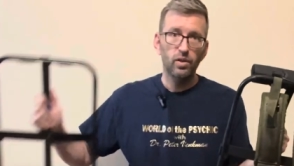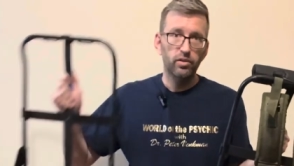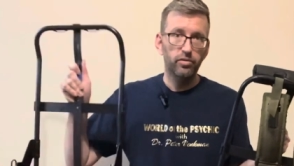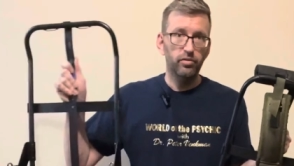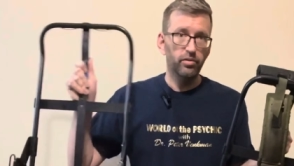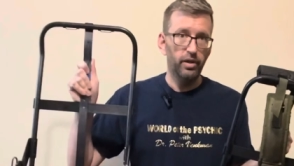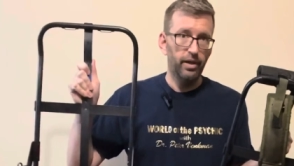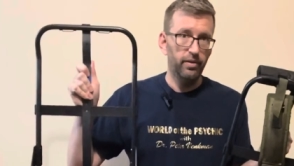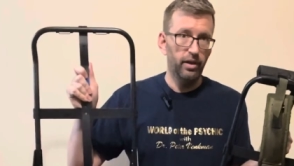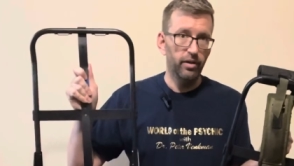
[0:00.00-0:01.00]
still
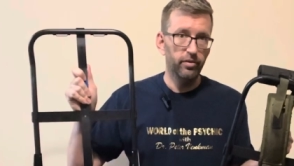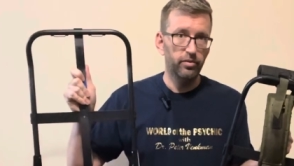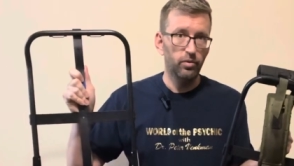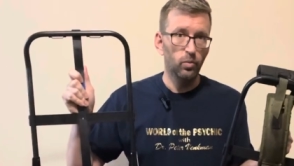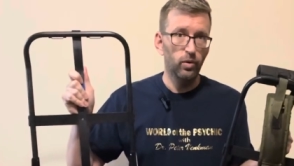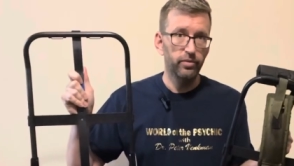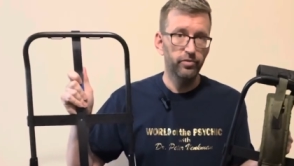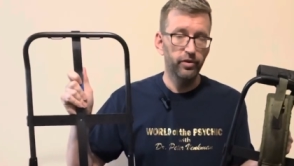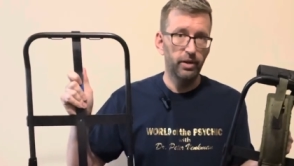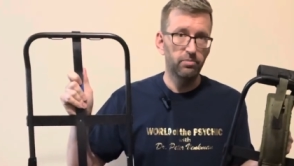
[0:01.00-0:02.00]
had the LC1
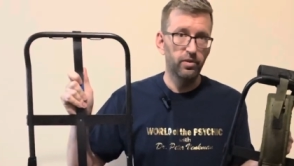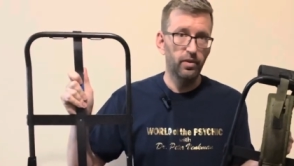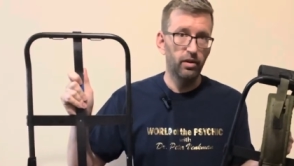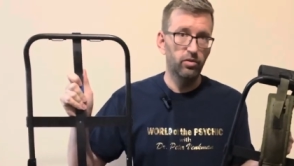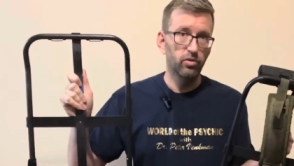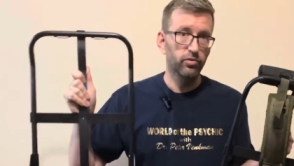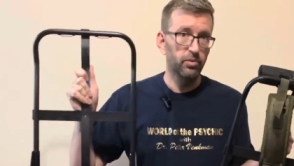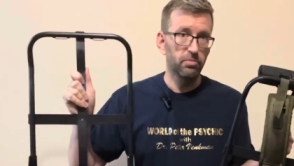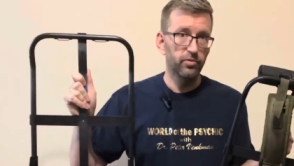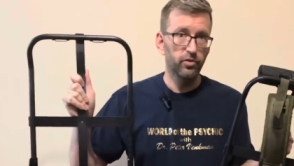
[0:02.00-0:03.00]
frames that they used
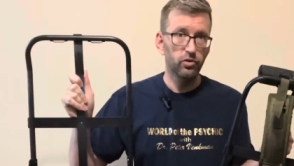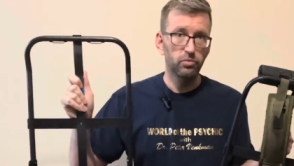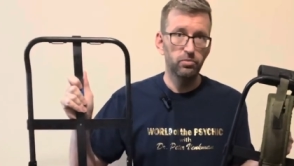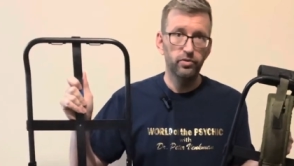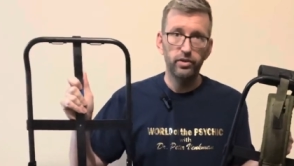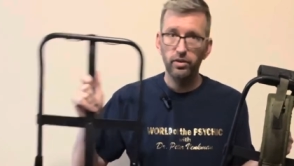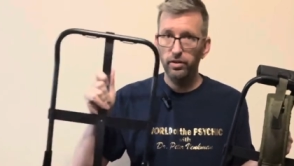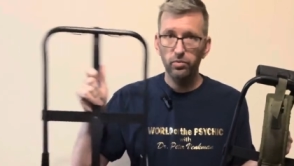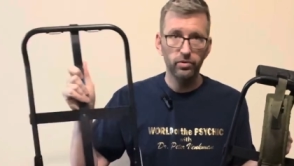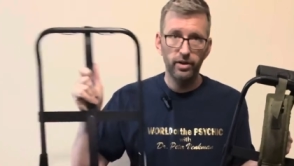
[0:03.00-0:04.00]
from the first movie.
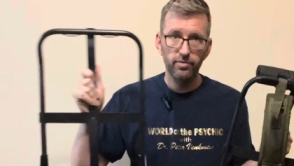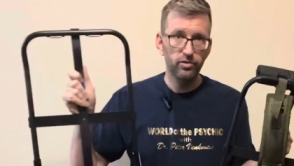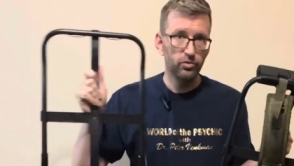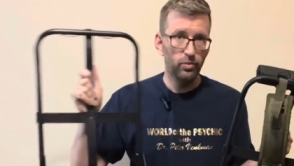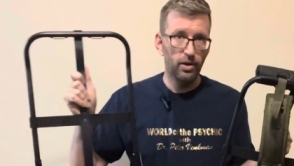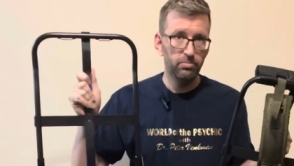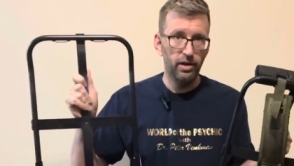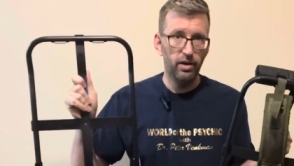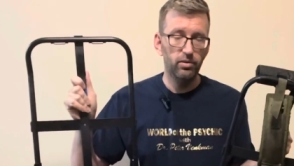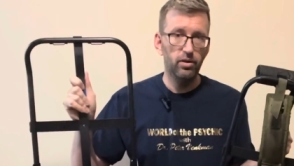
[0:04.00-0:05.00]
These were never swapped
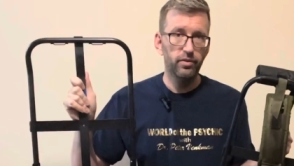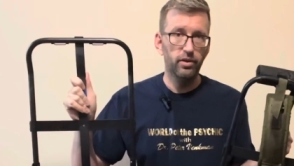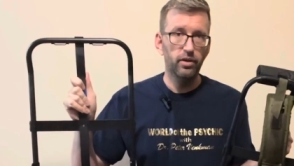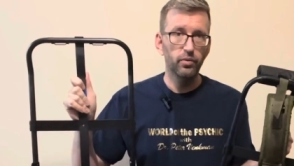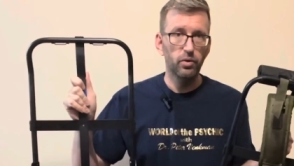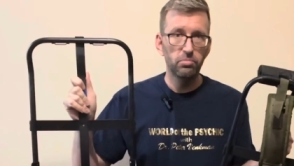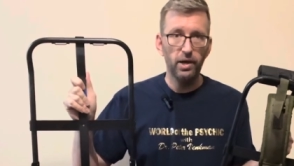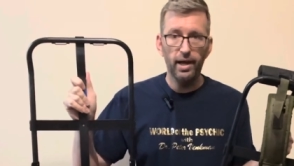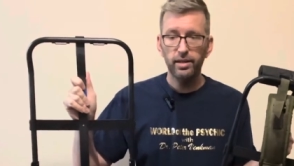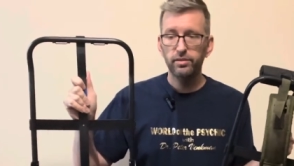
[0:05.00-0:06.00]
out on the hero
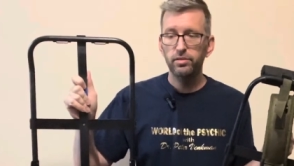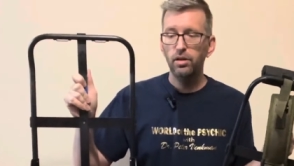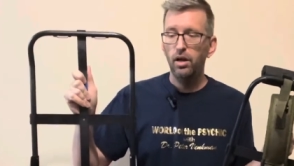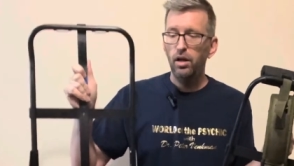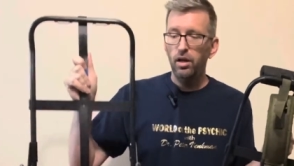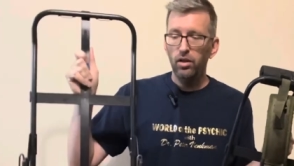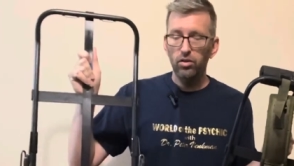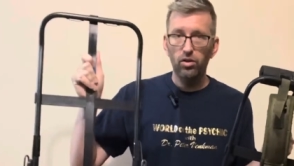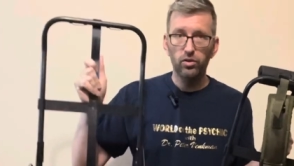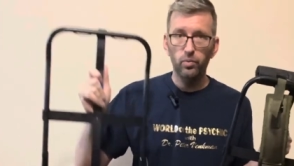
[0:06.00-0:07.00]
packs,
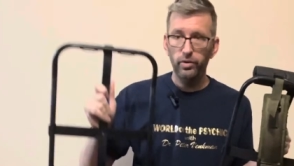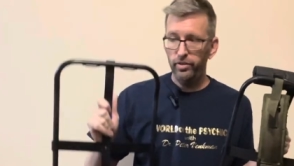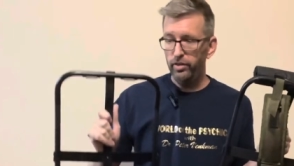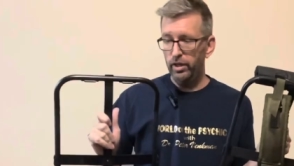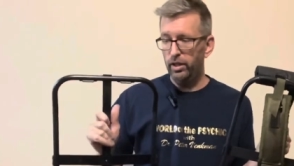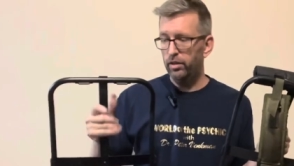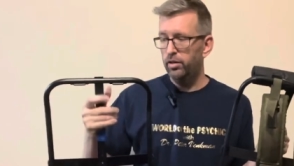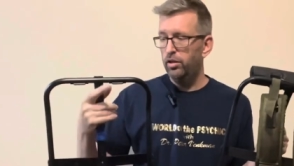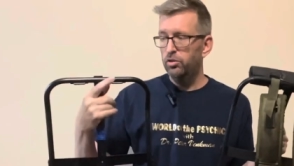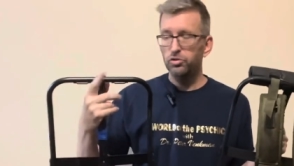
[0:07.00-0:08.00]
along with the
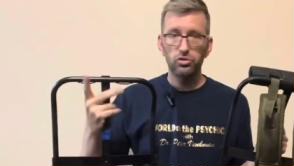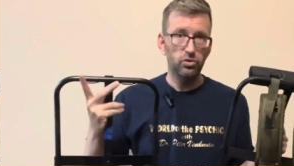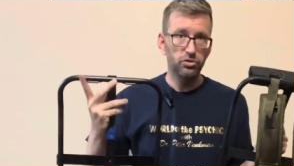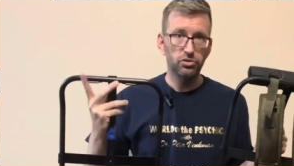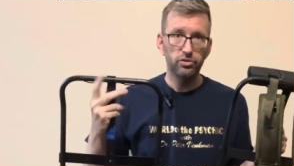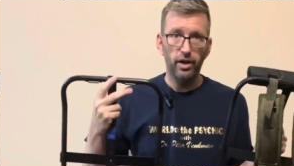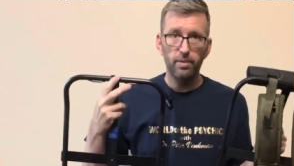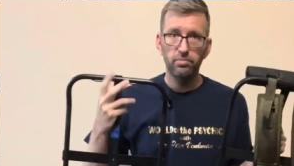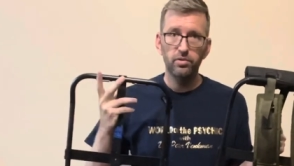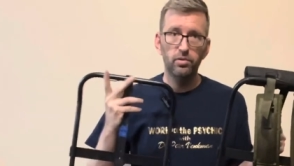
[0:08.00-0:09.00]
shoulder
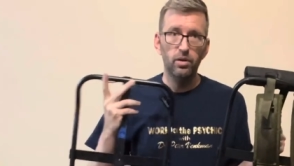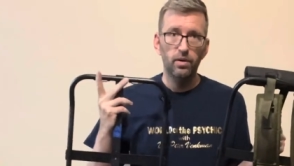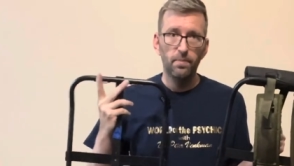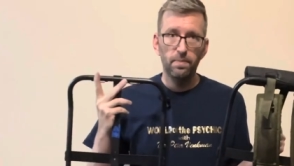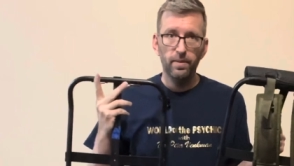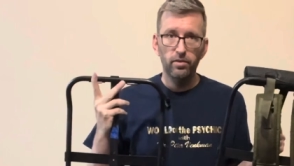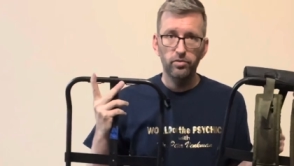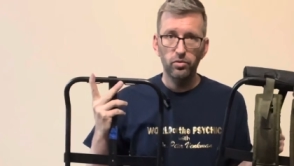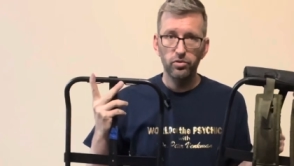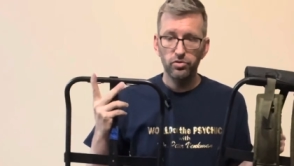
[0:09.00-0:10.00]
straps.
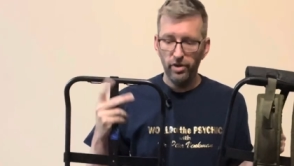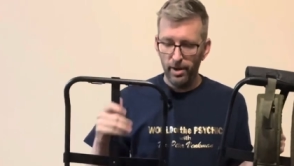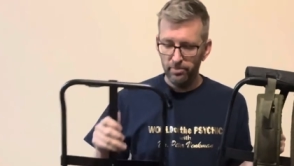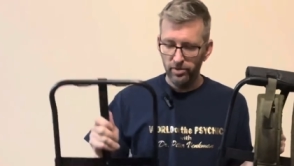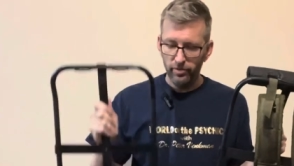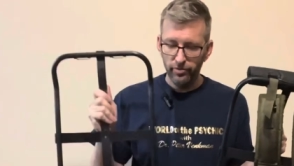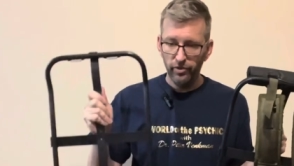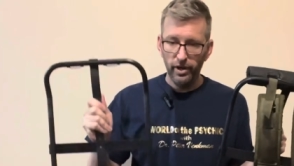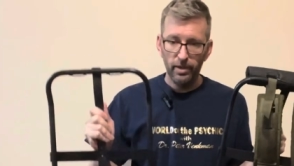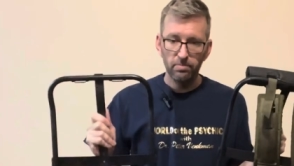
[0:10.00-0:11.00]
So the straps and the
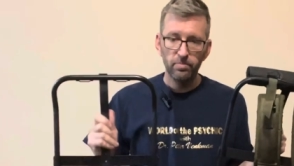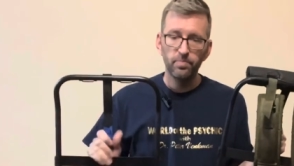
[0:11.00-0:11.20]
frame